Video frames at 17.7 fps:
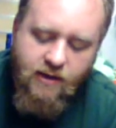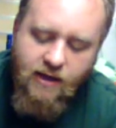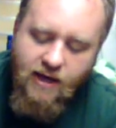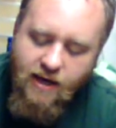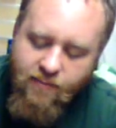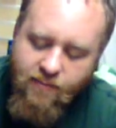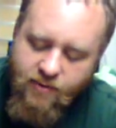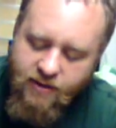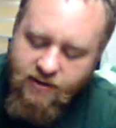
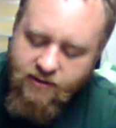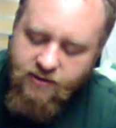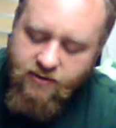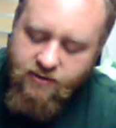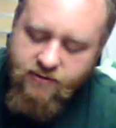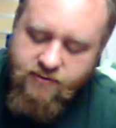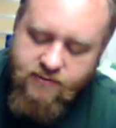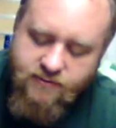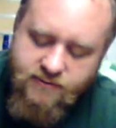I bring a
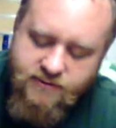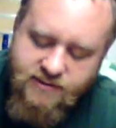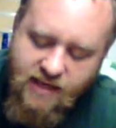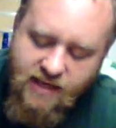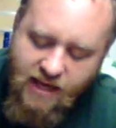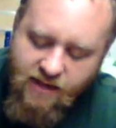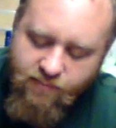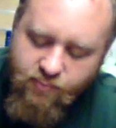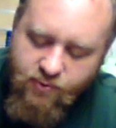little
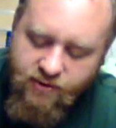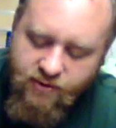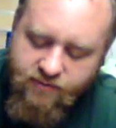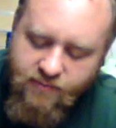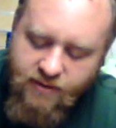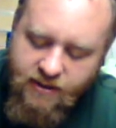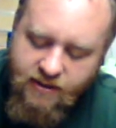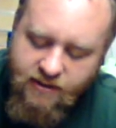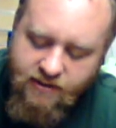tape with
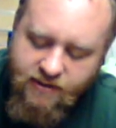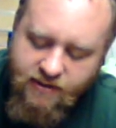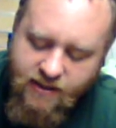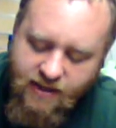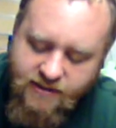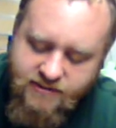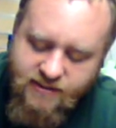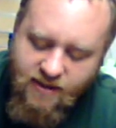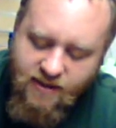me in
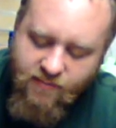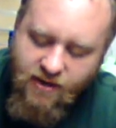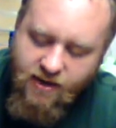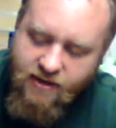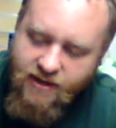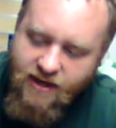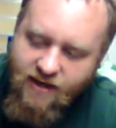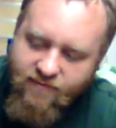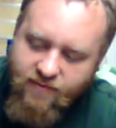case that
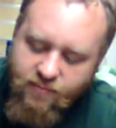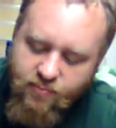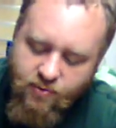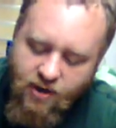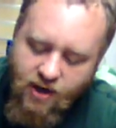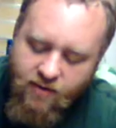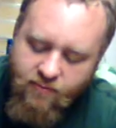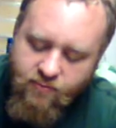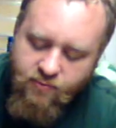might have a
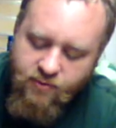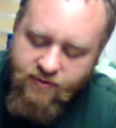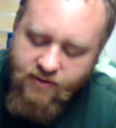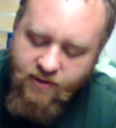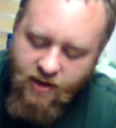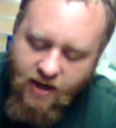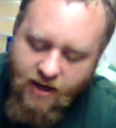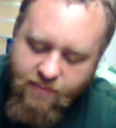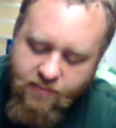problem with a
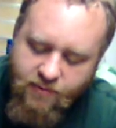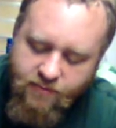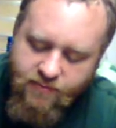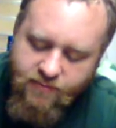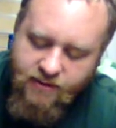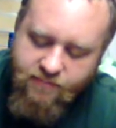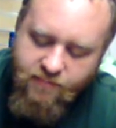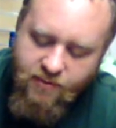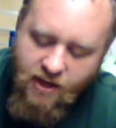hopper
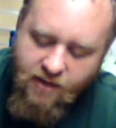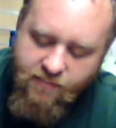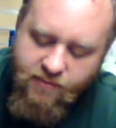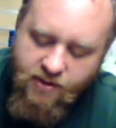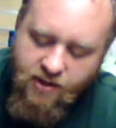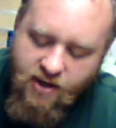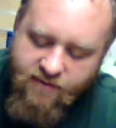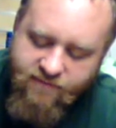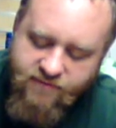popping
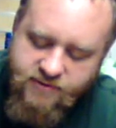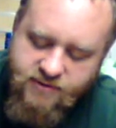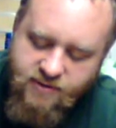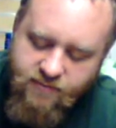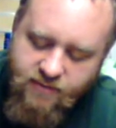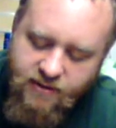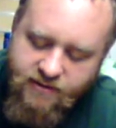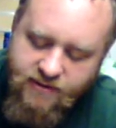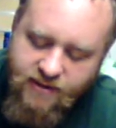off or
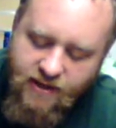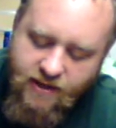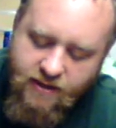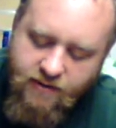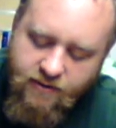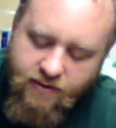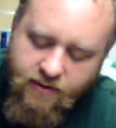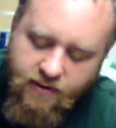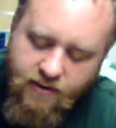something like that.
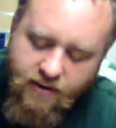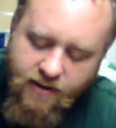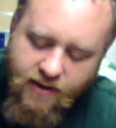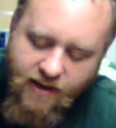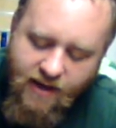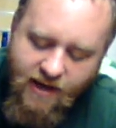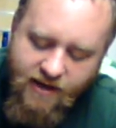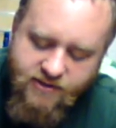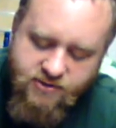
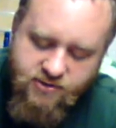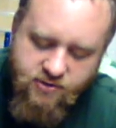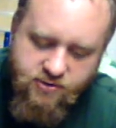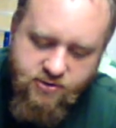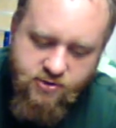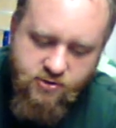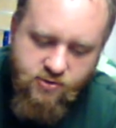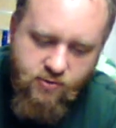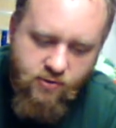Extra
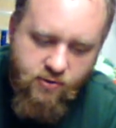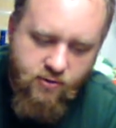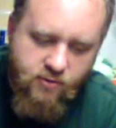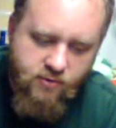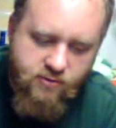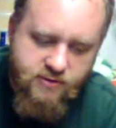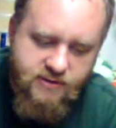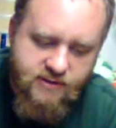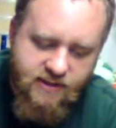
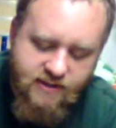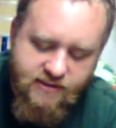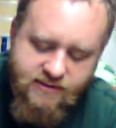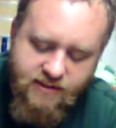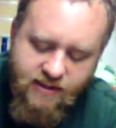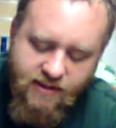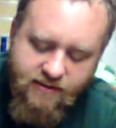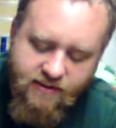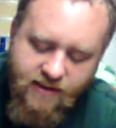screws, things
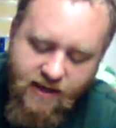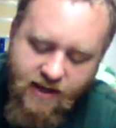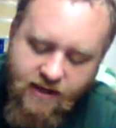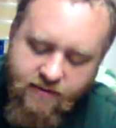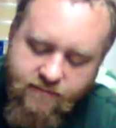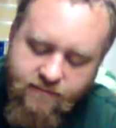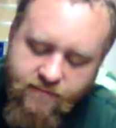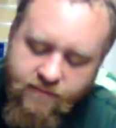like that.